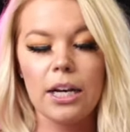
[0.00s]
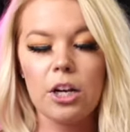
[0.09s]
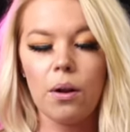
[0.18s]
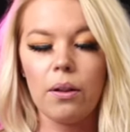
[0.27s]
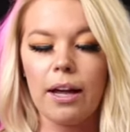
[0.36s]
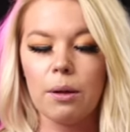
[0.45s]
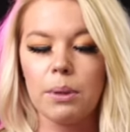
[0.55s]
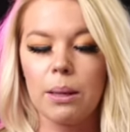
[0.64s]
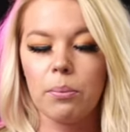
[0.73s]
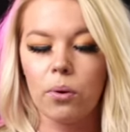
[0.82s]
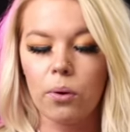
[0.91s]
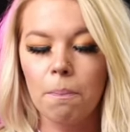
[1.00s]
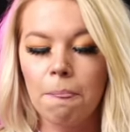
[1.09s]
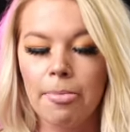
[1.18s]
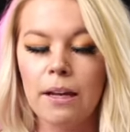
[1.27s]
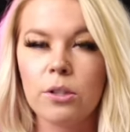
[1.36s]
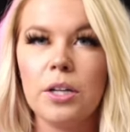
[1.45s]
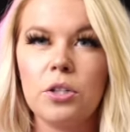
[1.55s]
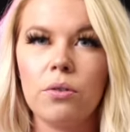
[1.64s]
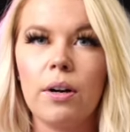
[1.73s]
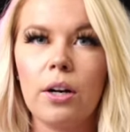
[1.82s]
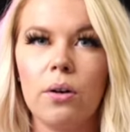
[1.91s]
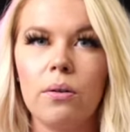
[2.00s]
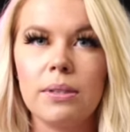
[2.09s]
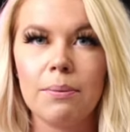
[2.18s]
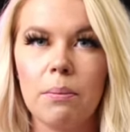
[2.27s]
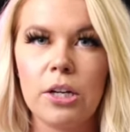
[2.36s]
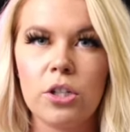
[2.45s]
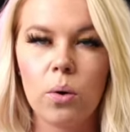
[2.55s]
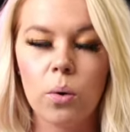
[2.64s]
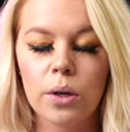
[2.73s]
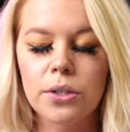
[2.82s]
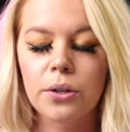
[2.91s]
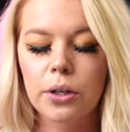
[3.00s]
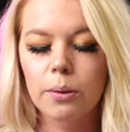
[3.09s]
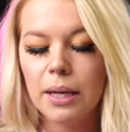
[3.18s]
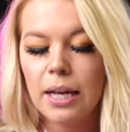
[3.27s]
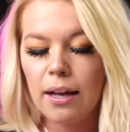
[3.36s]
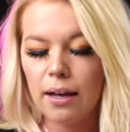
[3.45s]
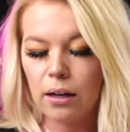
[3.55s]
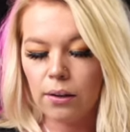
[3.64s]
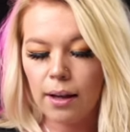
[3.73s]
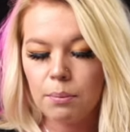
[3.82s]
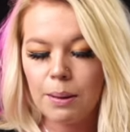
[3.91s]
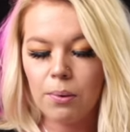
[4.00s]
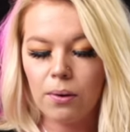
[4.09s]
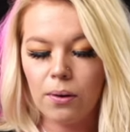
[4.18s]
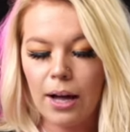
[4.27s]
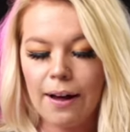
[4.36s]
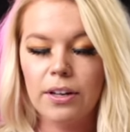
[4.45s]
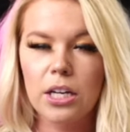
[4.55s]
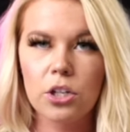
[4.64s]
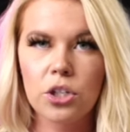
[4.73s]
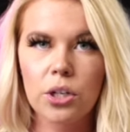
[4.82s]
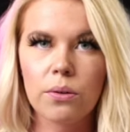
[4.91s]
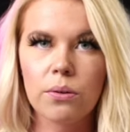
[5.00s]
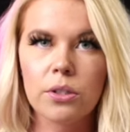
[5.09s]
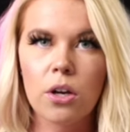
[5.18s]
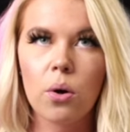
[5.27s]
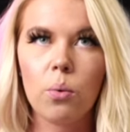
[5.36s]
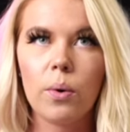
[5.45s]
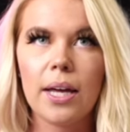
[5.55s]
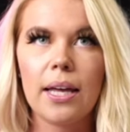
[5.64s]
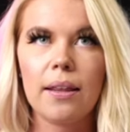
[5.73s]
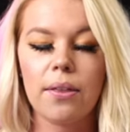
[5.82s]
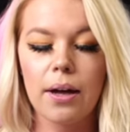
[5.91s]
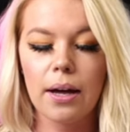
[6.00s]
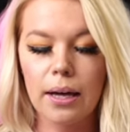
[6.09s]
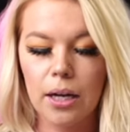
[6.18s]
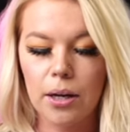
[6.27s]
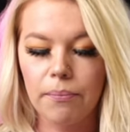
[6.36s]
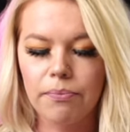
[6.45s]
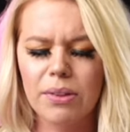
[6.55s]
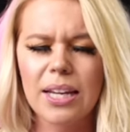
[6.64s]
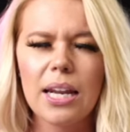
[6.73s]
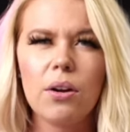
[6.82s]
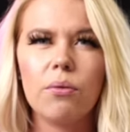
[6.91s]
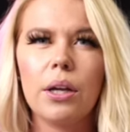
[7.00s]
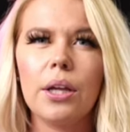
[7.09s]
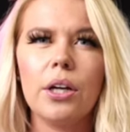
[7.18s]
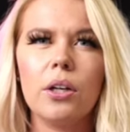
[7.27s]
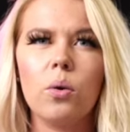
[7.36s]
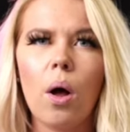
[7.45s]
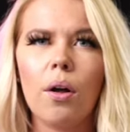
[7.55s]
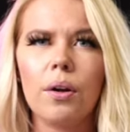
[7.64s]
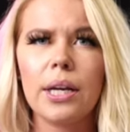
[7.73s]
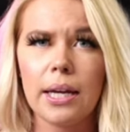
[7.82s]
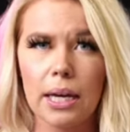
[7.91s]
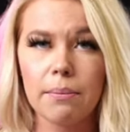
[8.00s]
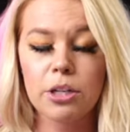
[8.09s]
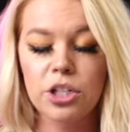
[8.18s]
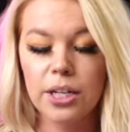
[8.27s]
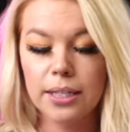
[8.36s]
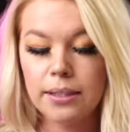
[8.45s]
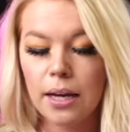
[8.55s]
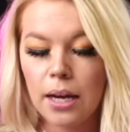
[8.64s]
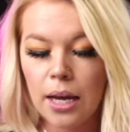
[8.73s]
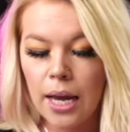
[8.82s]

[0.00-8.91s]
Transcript: I know a lot of people, so I do run a sublimation course group, and a lot of people have issues with um, getting really good quality images.